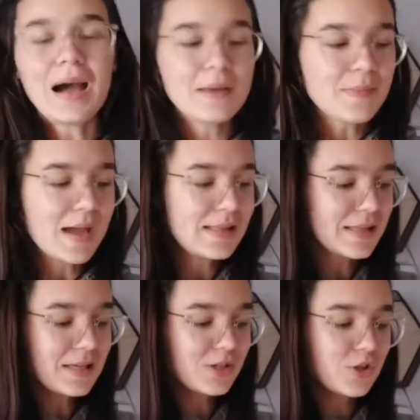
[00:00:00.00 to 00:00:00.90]
I made
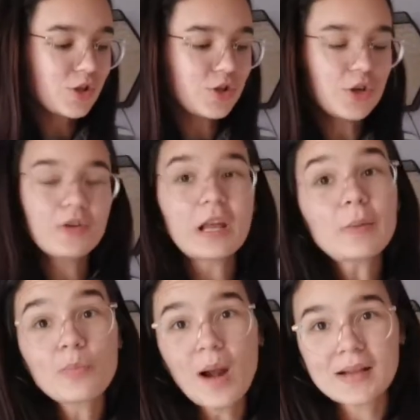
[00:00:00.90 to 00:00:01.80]
this
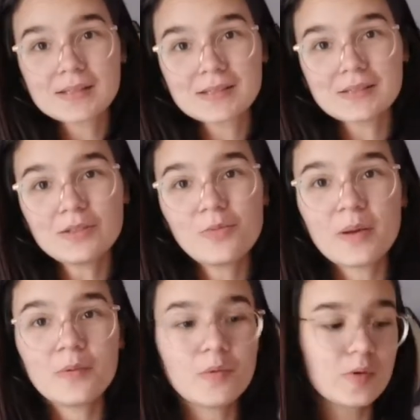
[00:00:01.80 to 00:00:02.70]
during practical
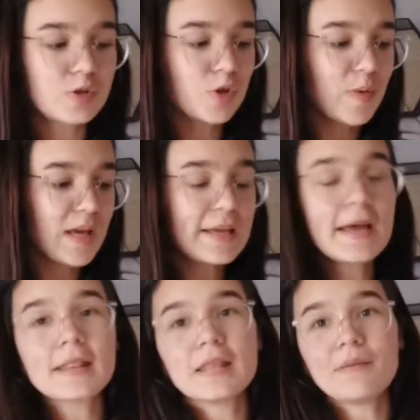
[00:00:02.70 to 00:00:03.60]
when we were
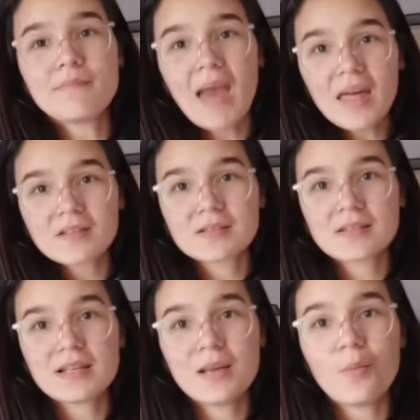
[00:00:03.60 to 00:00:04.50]
doing the maths
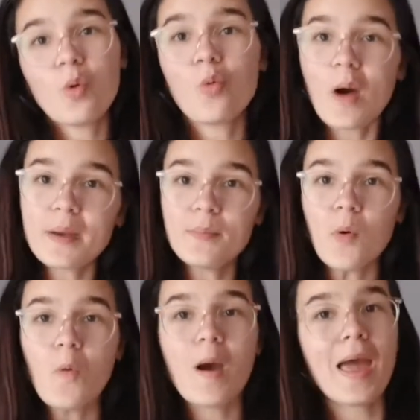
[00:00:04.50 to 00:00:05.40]
theme one
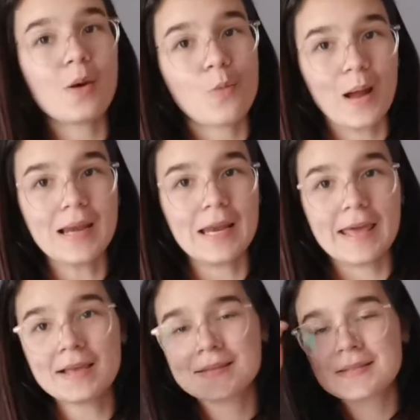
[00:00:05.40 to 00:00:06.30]
more and one
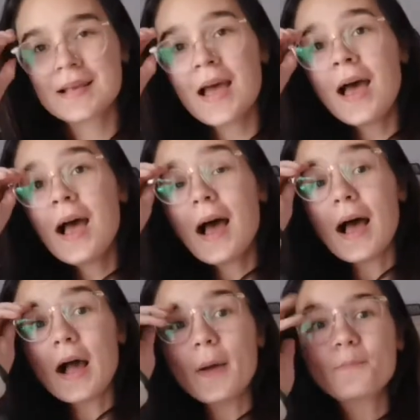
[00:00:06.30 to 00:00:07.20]
less.
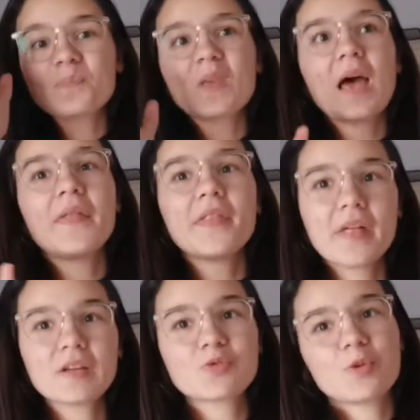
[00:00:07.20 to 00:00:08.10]
And
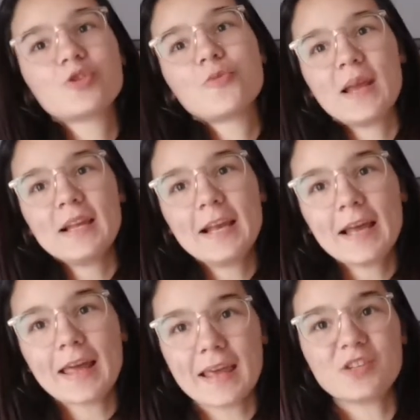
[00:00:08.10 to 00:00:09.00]
this was really
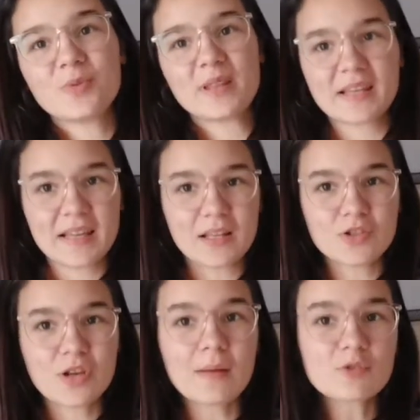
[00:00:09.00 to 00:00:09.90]
a hit with the
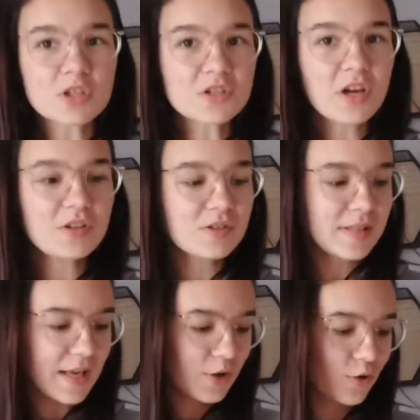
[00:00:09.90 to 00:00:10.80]
kids. So I'm just going to
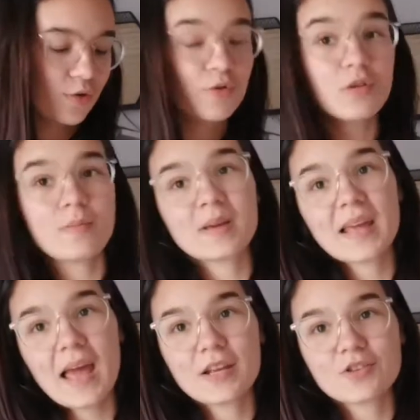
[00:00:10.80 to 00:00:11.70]
take you through the
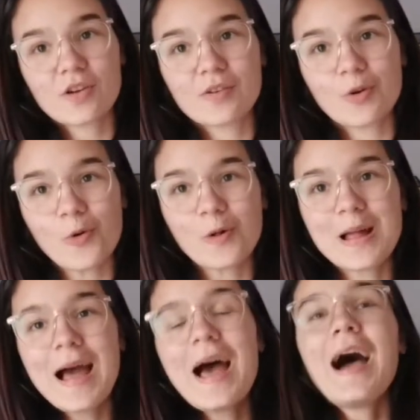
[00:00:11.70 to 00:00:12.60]
mechanics of it
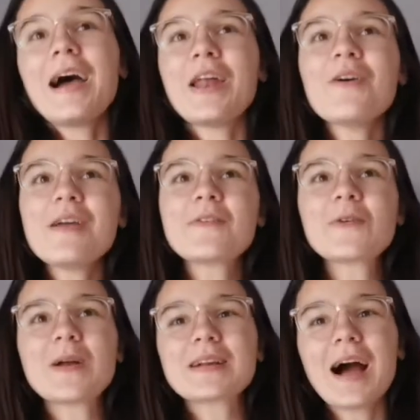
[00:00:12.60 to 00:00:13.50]
all. I know
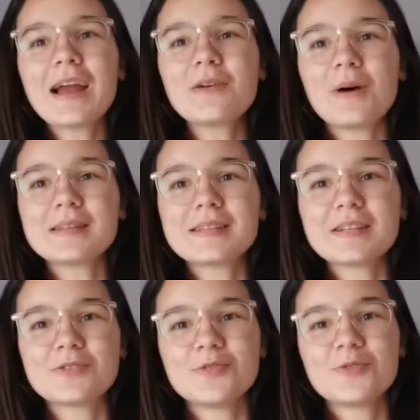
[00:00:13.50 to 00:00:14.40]
everyone kind of wanted
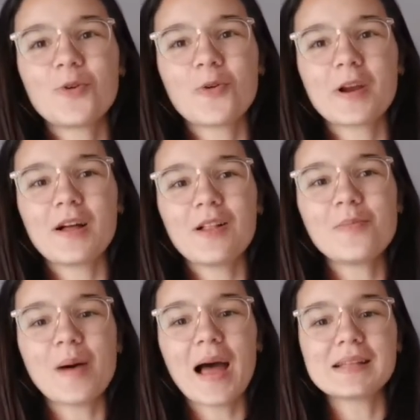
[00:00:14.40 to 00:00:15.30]
a tutorial,
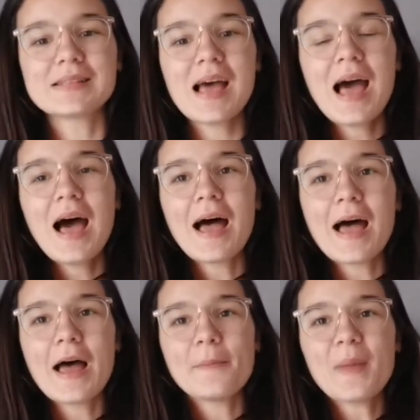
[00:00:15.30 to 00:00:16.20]
but
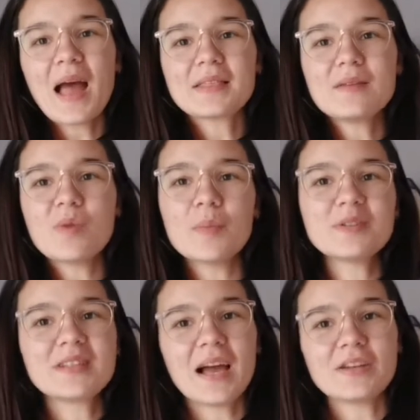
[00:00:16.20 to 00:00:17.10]
at the
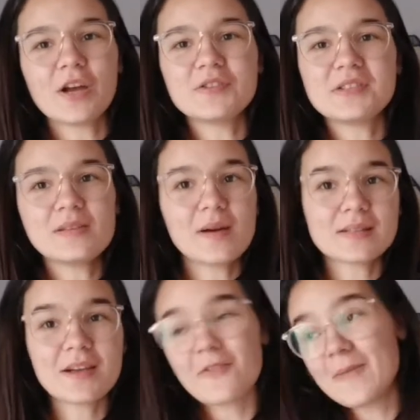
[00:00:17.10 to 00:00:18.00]
moment I don't see
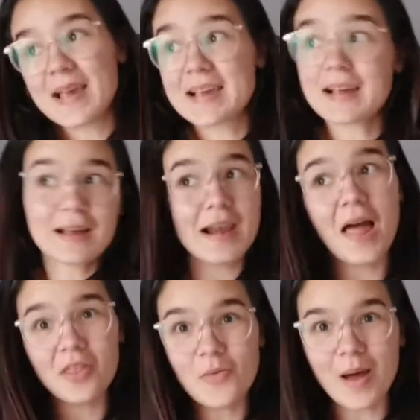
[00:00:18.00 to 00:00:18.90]
myself making
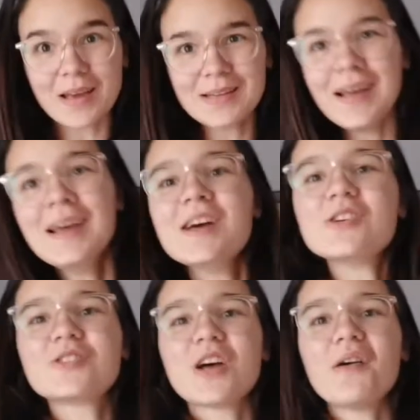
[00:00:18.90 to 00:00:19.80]
another one.
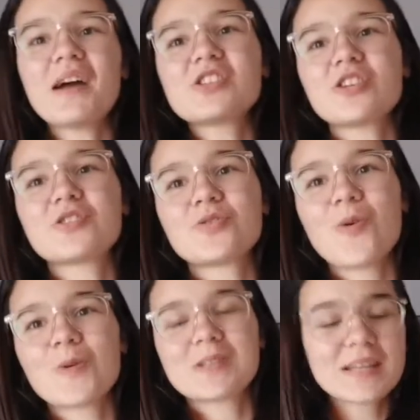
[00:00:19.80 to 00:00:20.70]
So I just
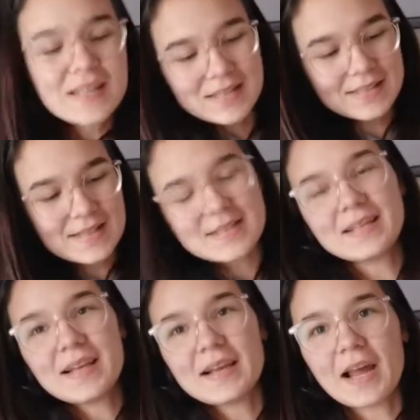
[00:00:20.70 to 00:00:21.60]
thought it is
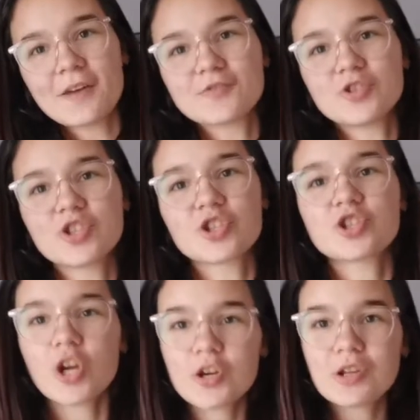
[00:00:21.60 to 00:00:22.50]
easy enough to just
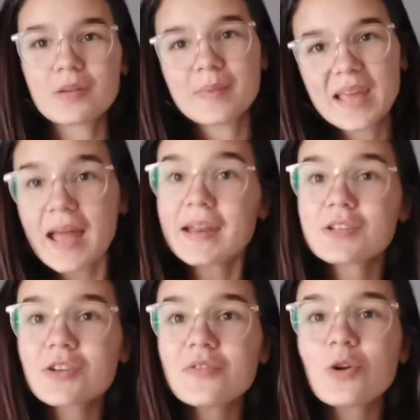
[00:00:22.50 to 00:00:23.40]
show you the
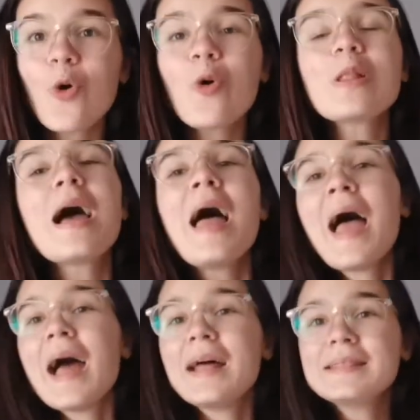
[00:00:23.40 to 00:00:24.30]
mechanics of it all,
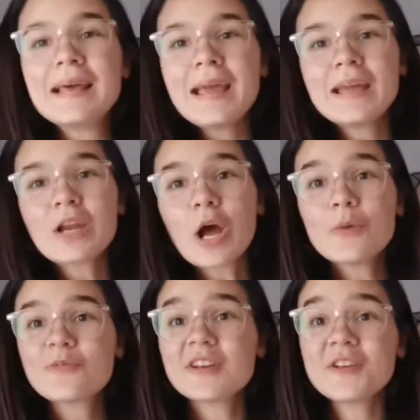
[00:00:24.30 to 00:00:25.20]
and then
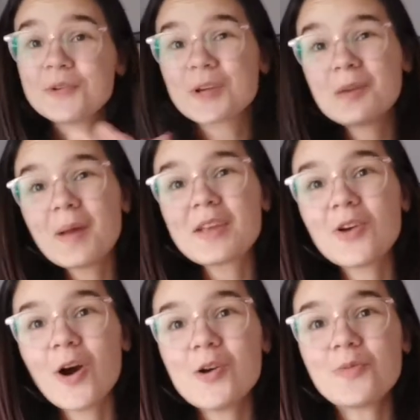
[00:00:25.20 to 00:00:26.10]
hopefully you can make
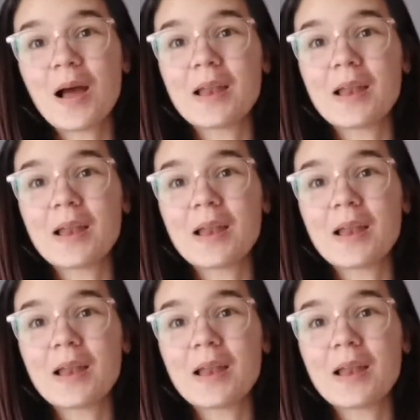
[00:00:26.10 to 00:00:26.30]
your own